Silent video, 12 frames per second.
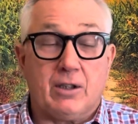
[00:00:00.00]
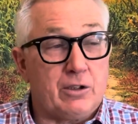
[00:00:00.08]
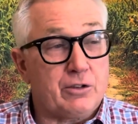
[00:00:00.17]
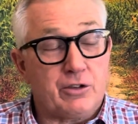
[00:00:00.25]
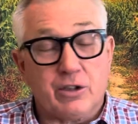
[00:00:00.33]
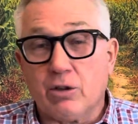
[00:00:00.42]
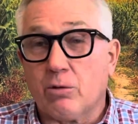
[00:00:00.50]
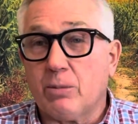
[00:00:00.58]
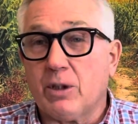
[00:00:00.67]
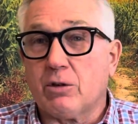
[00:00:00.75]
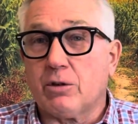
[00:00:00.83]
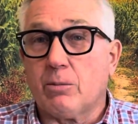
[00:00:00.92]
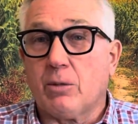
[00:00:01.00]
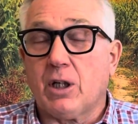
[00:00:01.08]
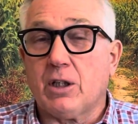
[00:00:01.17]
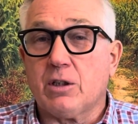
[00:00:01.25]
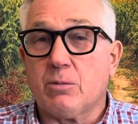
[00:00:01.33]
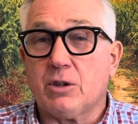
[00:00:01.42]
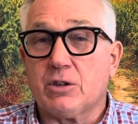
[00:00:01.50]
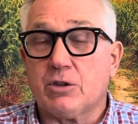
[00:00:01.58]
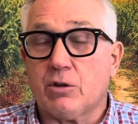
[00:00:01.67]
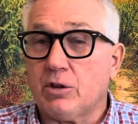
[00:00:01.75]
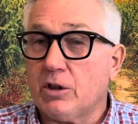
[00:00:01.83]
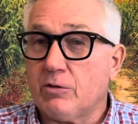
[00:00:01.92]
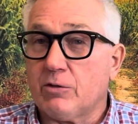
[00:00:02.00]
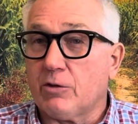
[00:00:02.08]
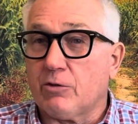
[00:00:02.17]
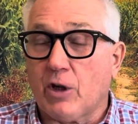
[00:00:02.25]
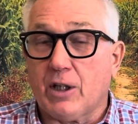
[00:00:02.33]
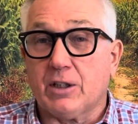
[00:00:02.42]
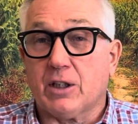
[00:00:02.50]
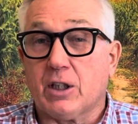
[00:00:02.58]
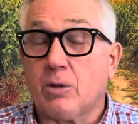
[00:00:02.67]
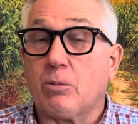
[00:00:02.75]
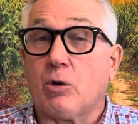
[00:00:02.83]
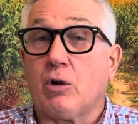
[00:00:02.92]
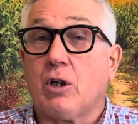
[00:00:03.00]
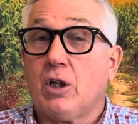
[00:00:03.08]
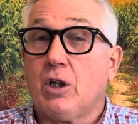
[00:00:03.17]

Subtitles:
They'll still build a monument to you if you find a couple